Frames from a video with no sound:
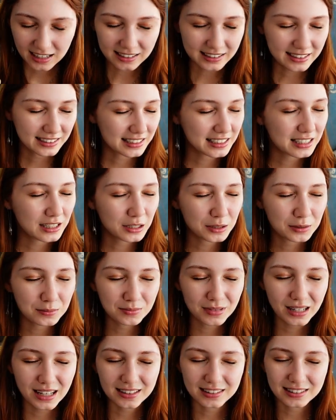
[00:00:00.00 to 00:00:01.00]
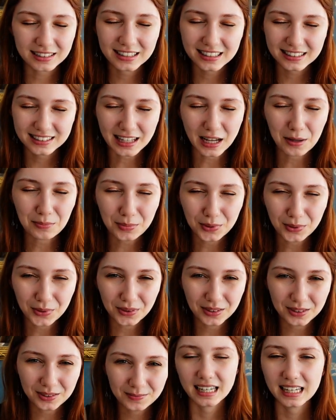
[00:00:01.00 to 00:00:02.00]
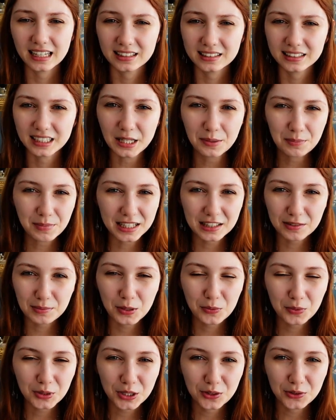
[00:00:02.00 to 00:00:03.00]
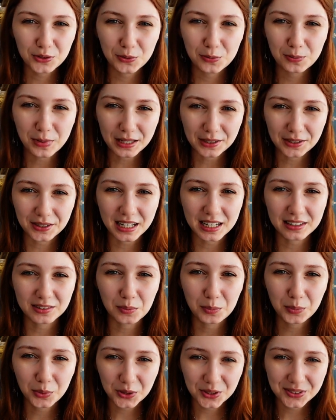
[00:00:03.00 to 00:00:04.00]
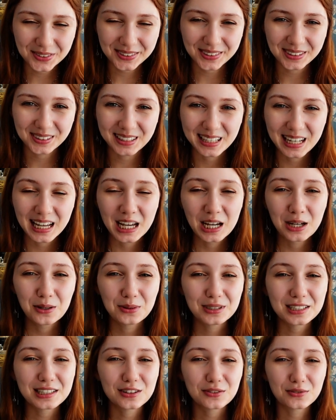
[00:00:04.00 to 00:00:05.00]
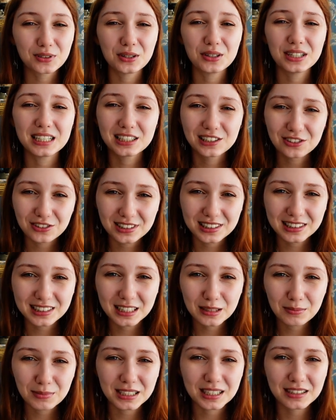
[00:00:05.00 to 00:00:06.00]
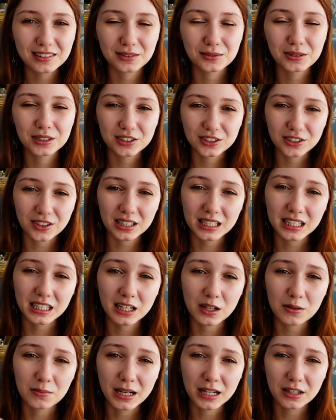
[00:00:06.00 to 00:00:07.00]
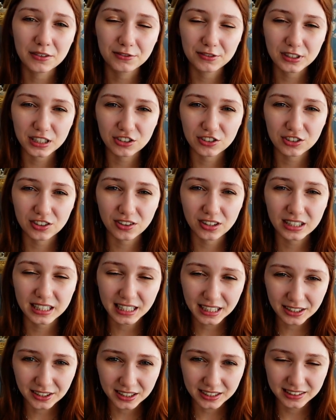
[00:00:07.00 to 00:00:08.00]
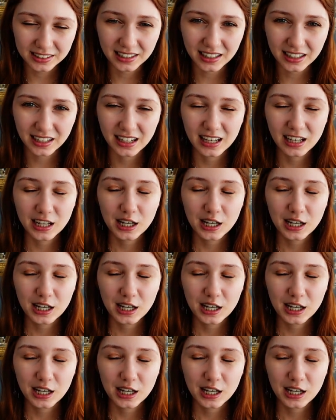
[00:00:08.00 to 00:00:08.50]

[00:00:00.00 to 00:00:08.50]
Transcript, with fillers: I see him as an example, and he makes me want to do better as a person, which is very interesting because we're talking about a fictional character.